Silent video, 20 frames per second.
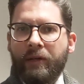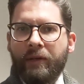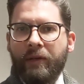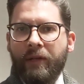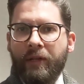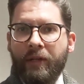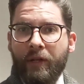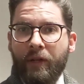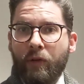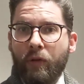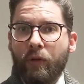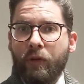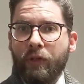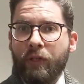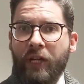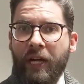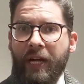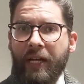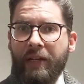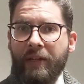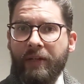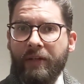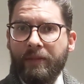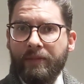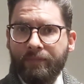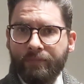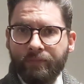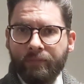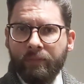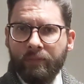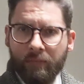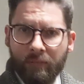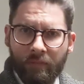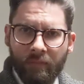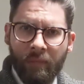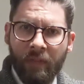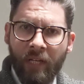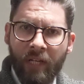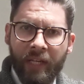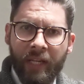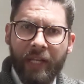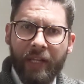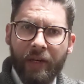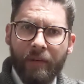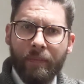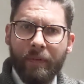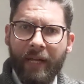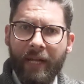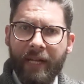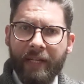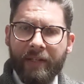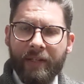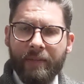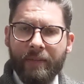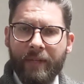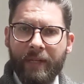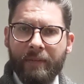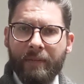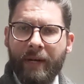the chord change, and then they'll play something.